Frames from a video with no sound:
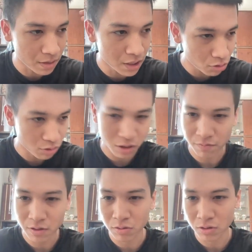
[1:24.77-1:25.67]
interesting
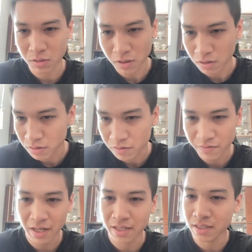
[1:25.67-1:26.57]
videos about
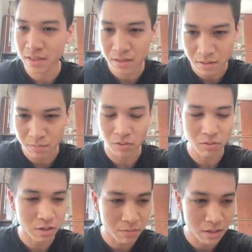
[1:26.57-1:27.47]
finance and
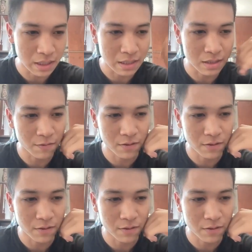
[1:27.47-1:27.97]
programming and stuff